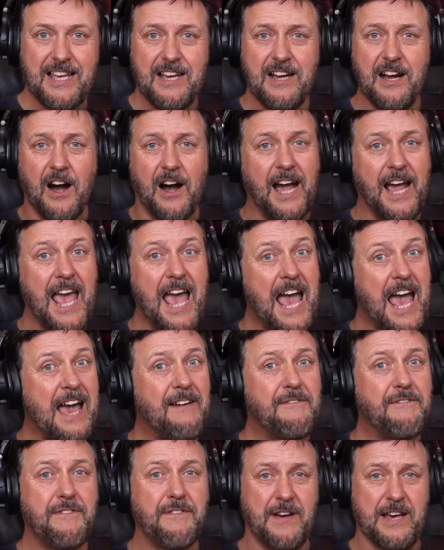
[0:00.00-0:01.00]
I have
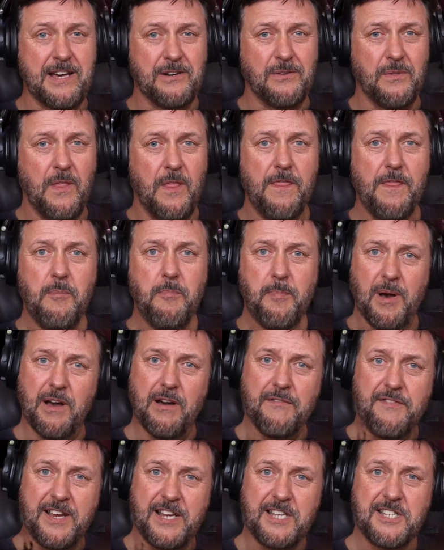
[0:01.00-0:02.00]
found the
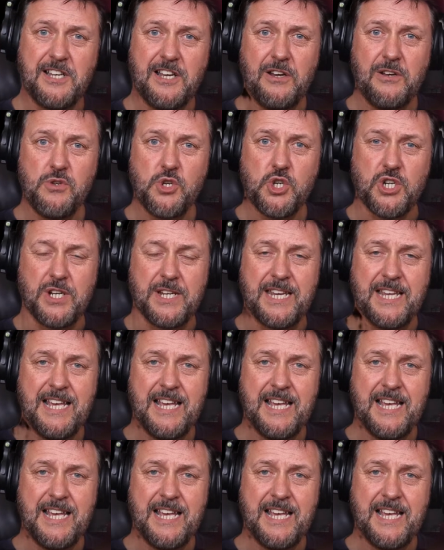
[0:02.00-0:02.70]
perfect solution.